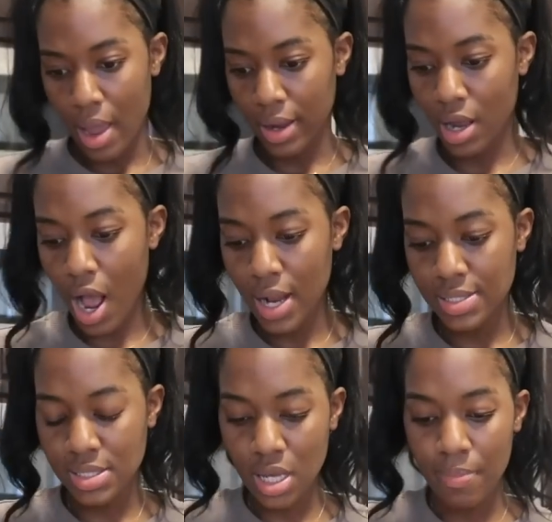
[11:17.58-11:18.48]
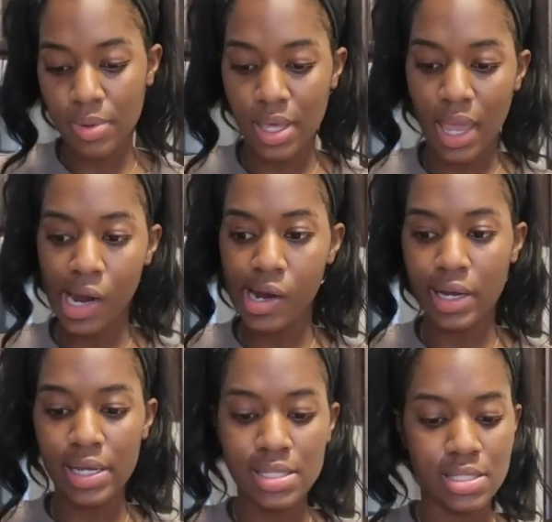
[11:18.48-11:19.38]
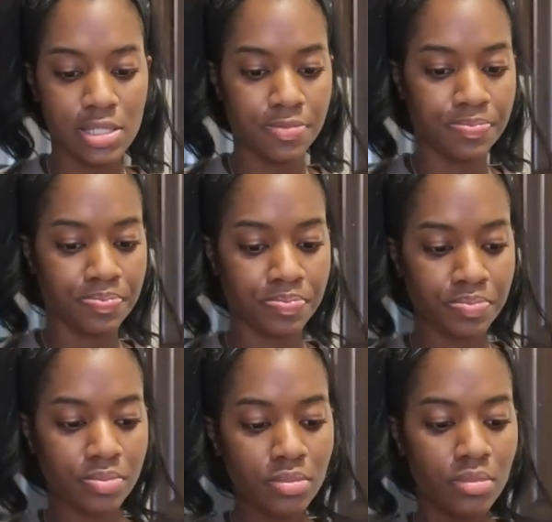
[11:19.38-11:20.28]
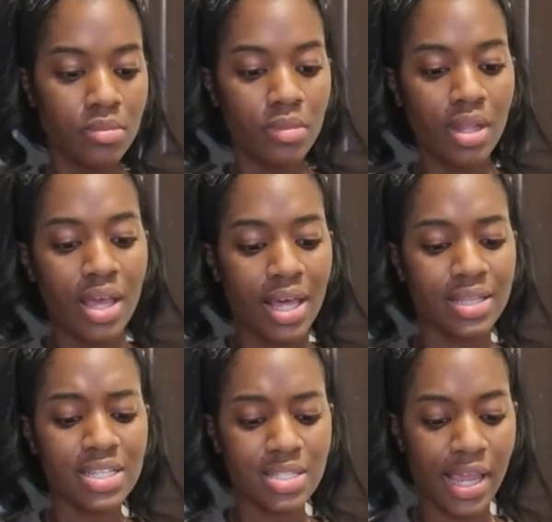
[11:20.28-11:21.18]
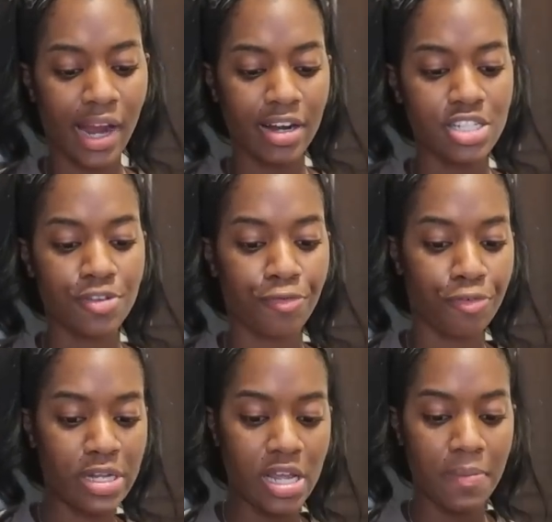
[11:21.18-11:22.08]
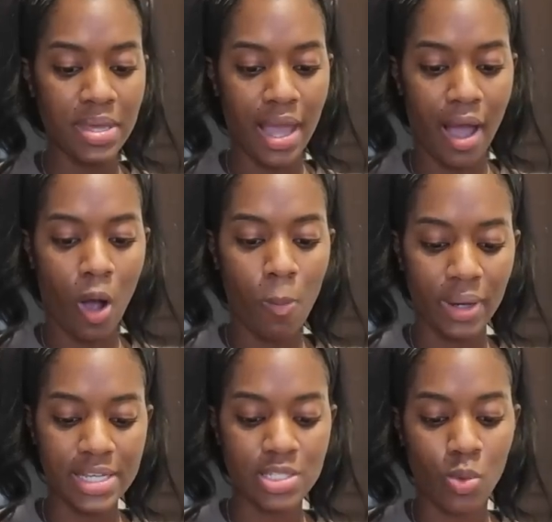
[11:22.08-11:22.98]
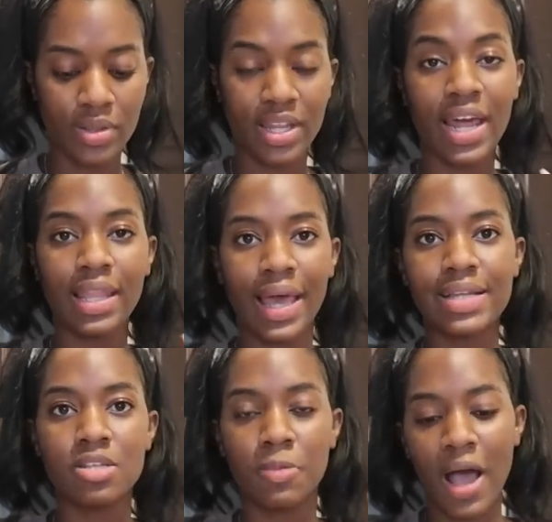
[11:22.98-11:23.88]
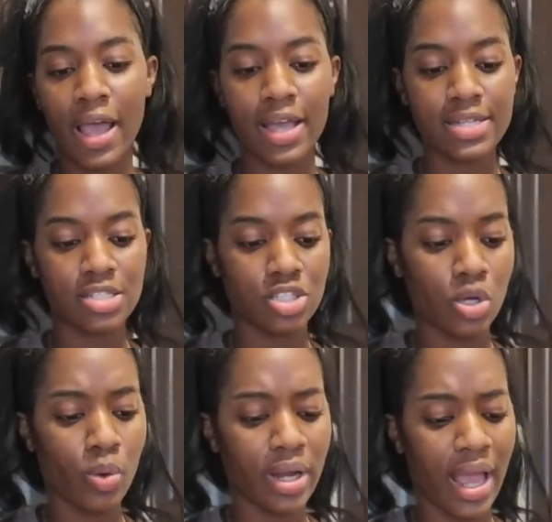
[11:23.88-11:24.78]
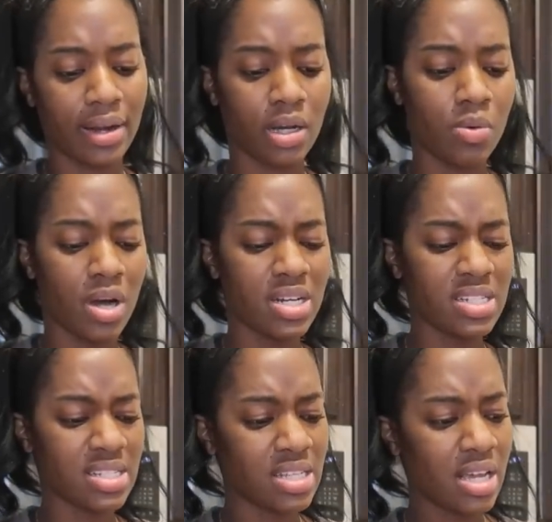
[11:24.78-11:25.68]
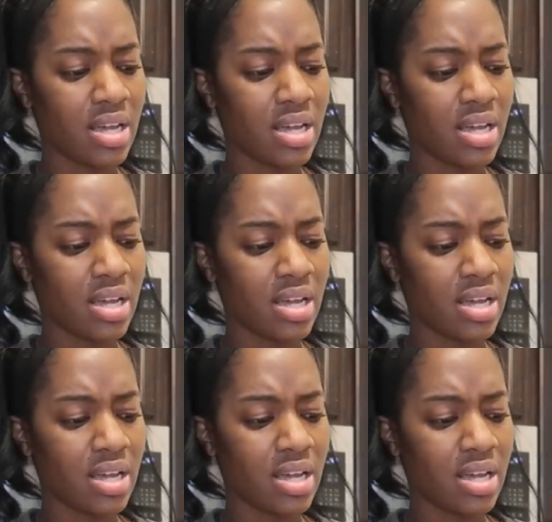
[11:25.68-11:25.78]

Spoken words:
I got some carrots. And these carrots freak me out, but it's the one that I like to buy because it's the organic ones.